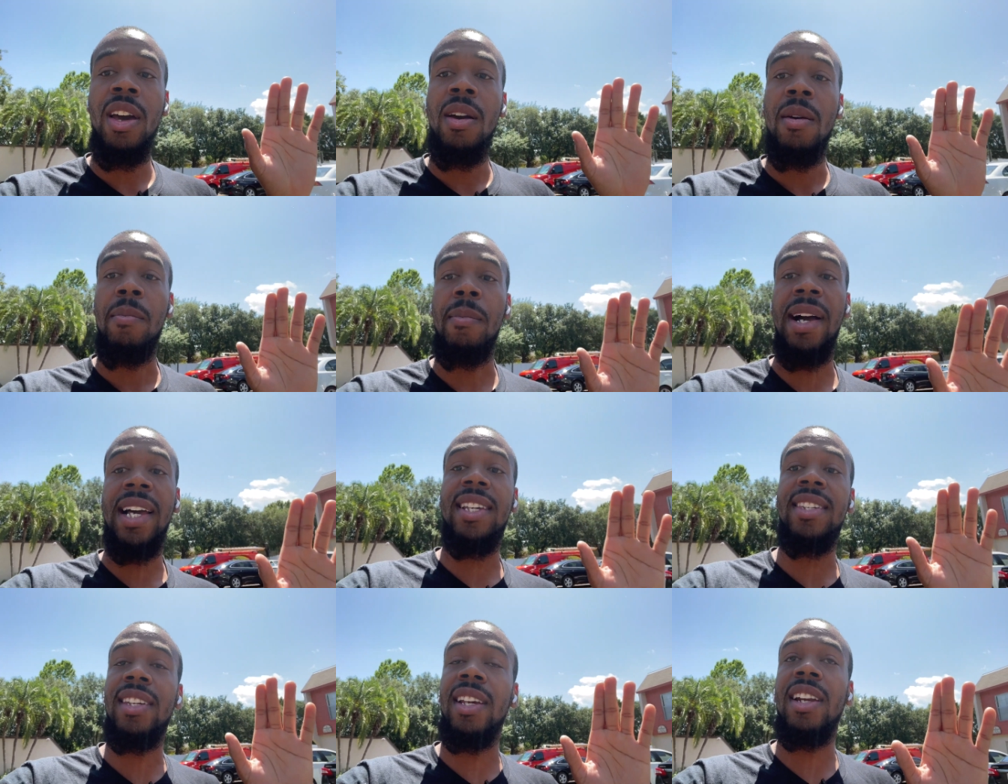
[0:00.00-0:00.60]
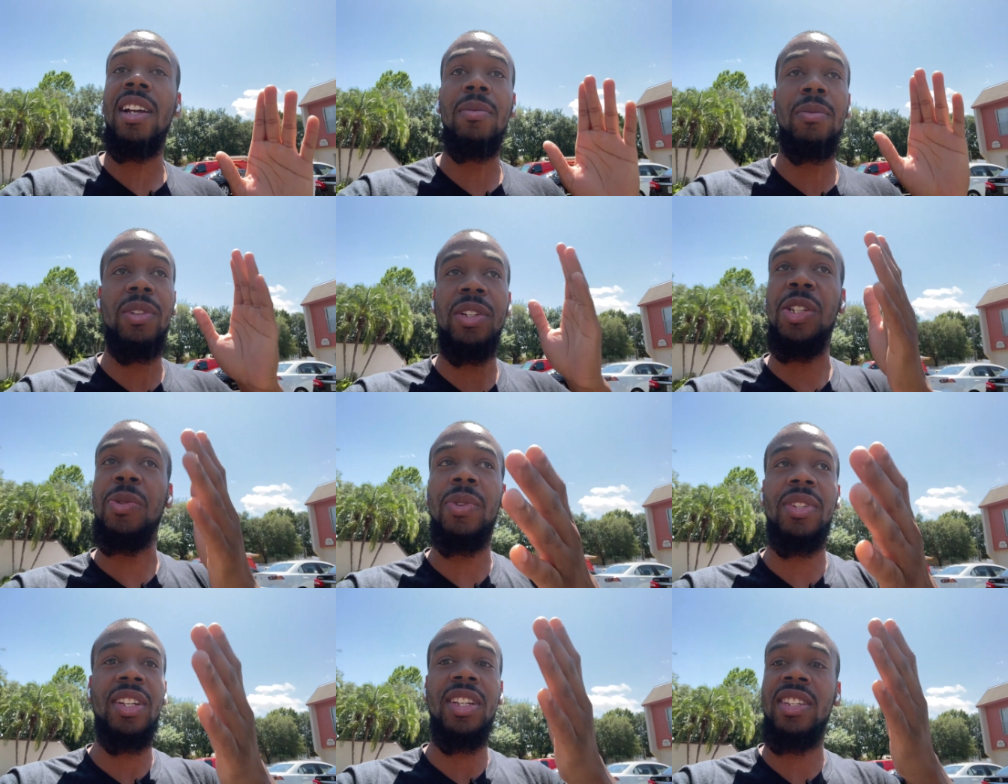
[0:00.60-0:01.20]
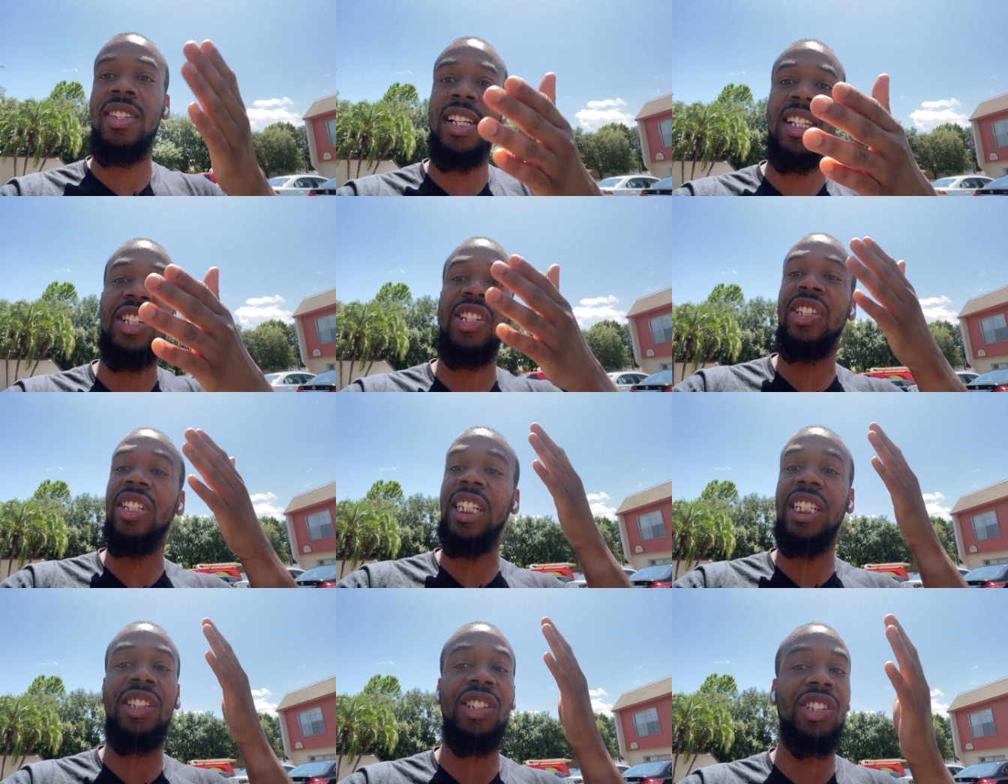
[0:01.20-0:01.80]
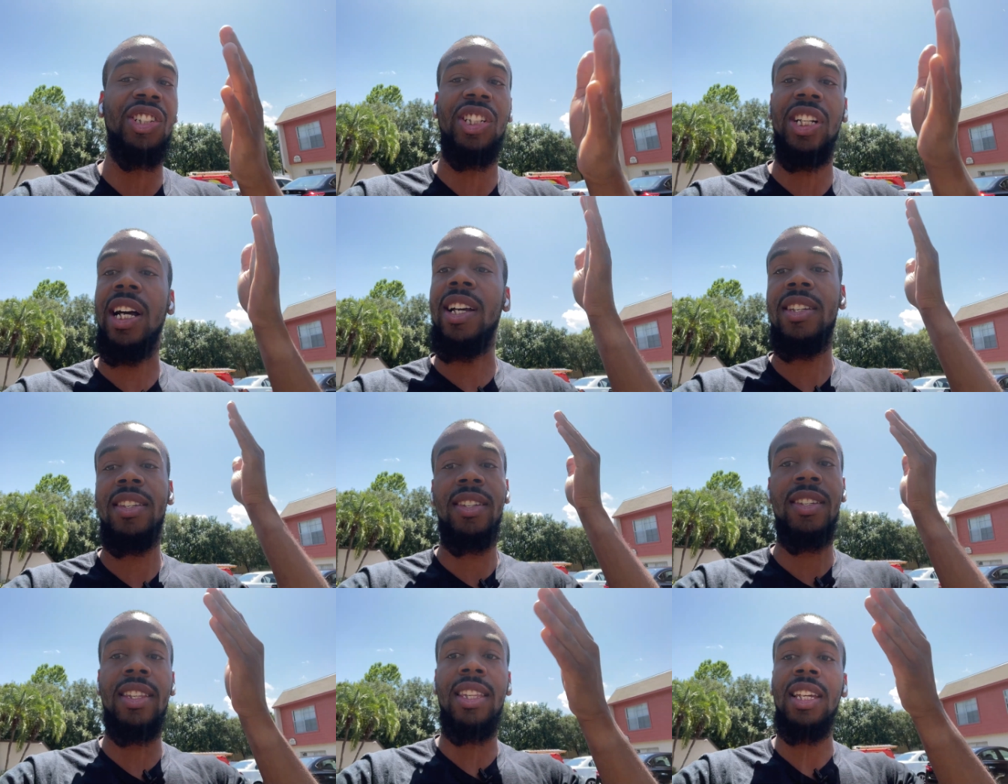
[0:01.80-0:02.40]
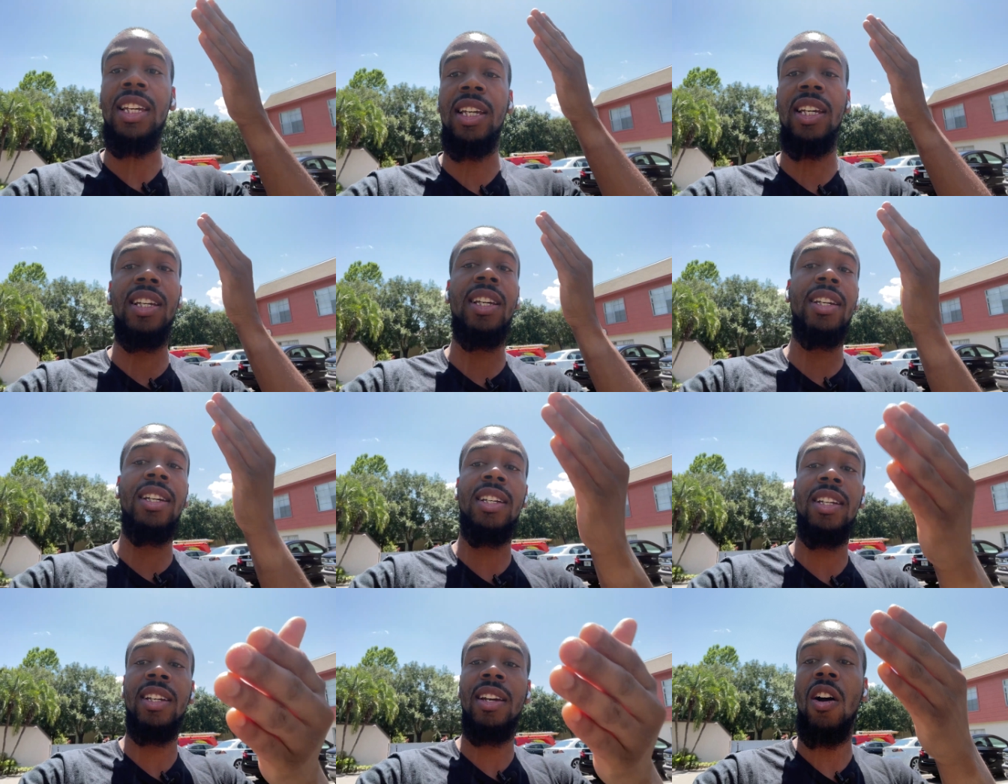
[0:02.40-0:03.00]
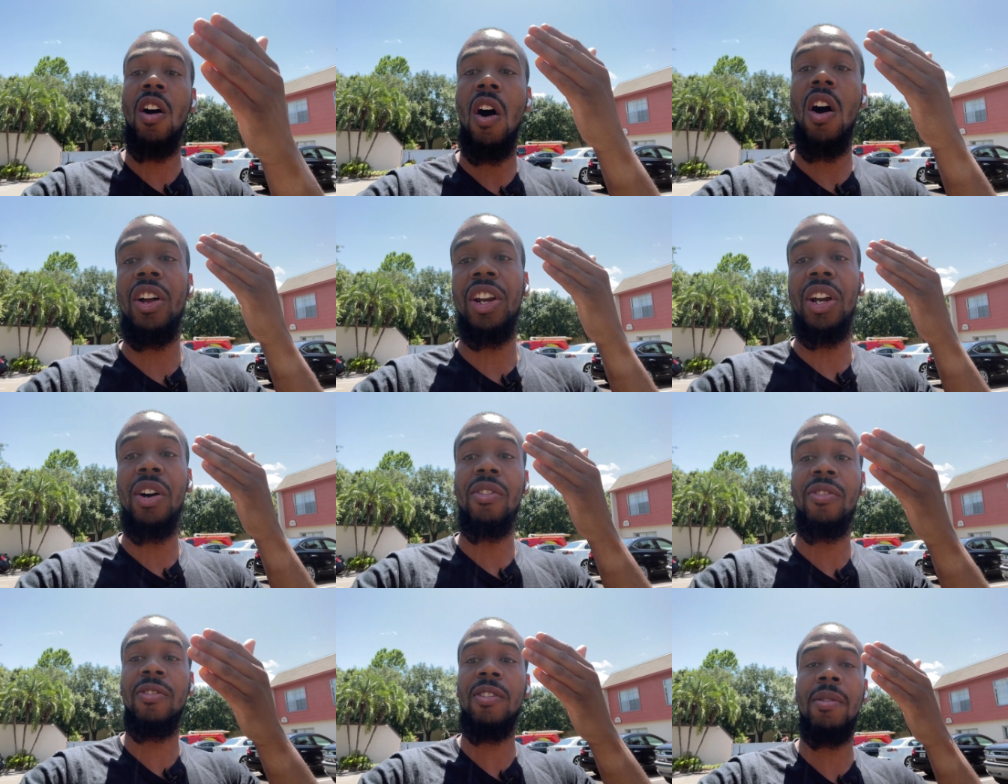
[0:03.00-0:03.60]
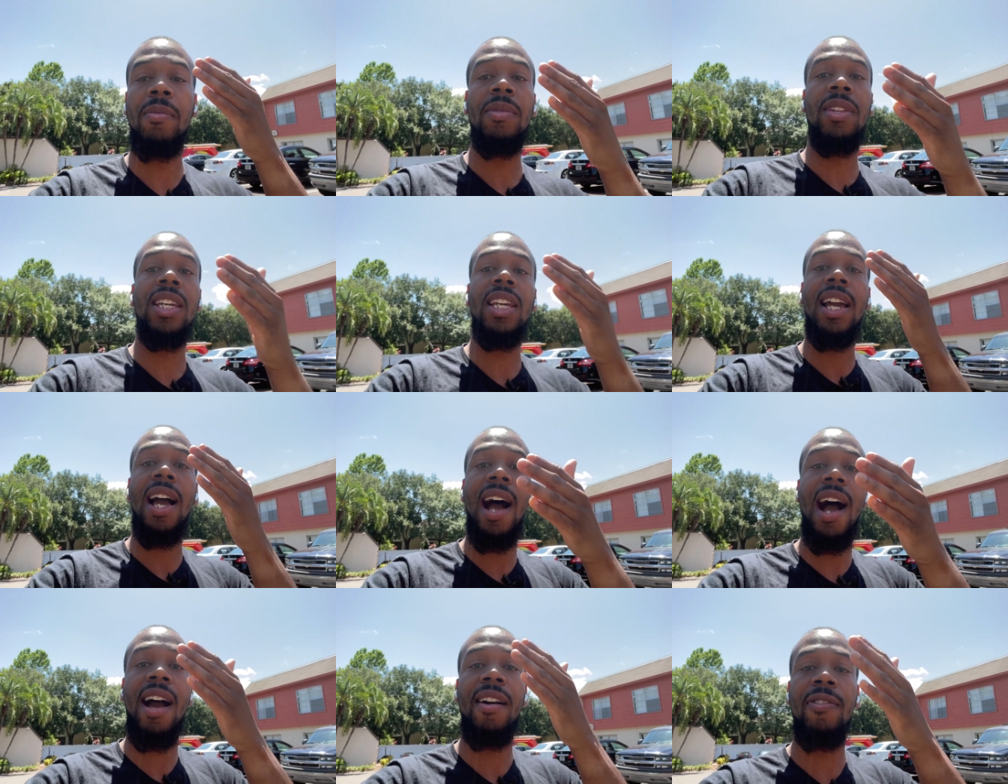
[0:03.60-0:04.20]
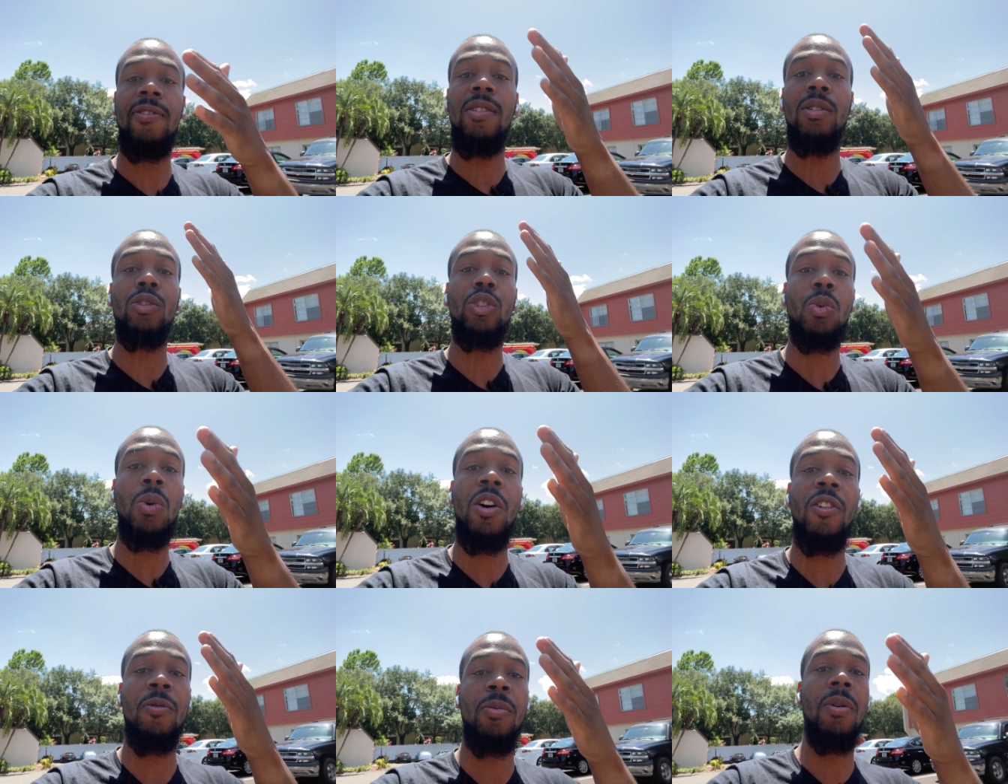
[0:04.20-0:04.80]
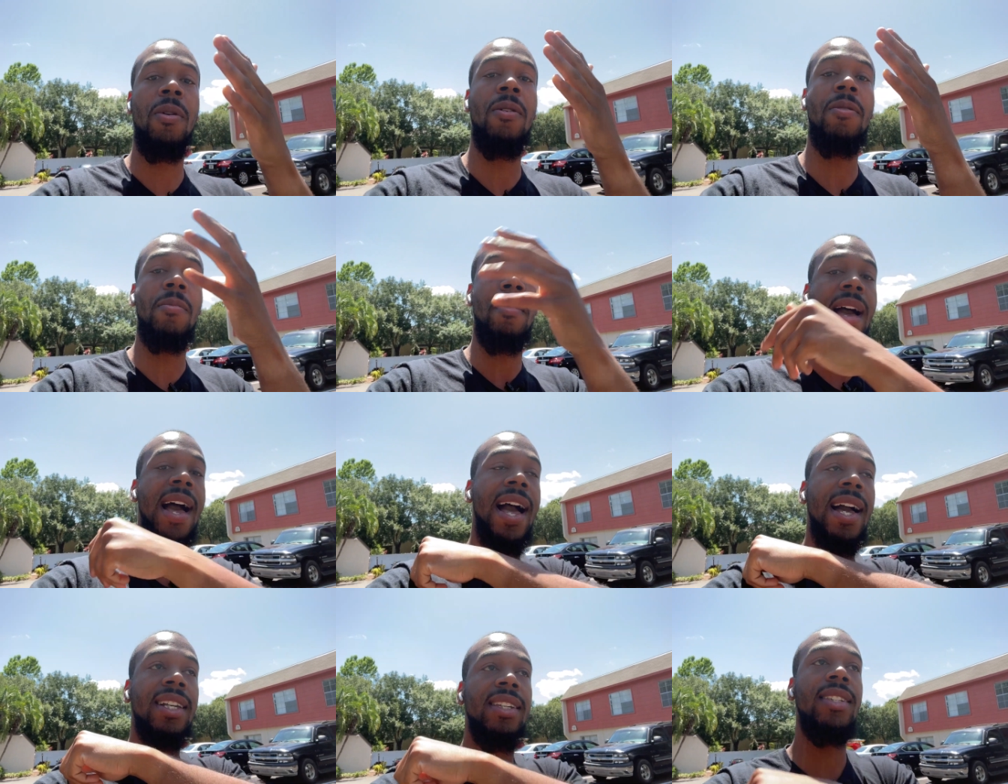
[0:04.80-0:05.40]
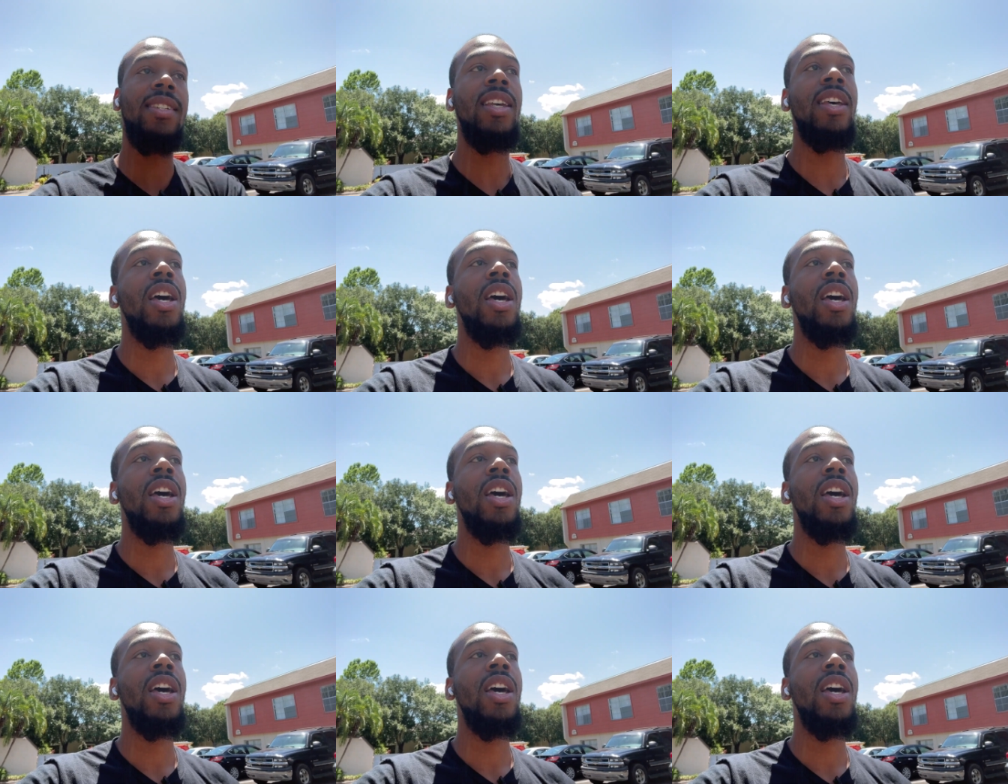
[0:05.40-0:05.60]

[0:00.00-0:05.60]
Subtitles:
mic setup, which was essentially just the audio from the iPhone 12 Pro Max.